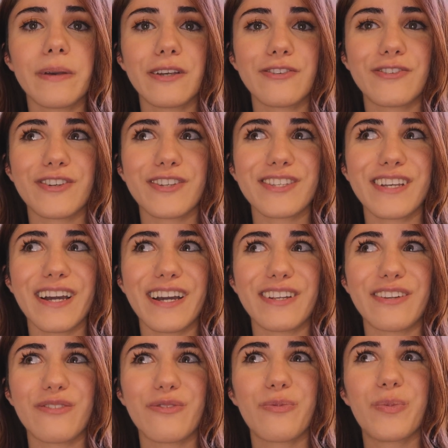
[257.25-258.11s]
It just
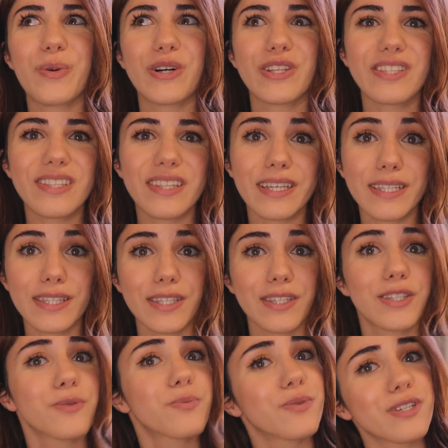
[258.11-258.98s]
kind of puts things
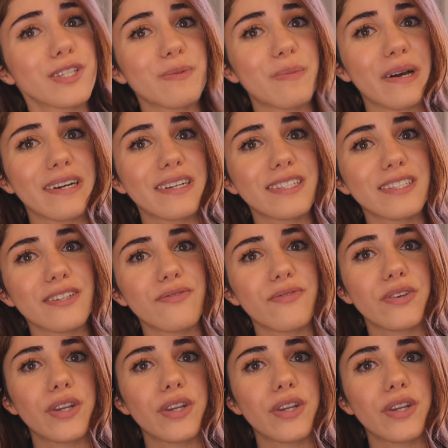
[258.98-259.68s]
into perspective.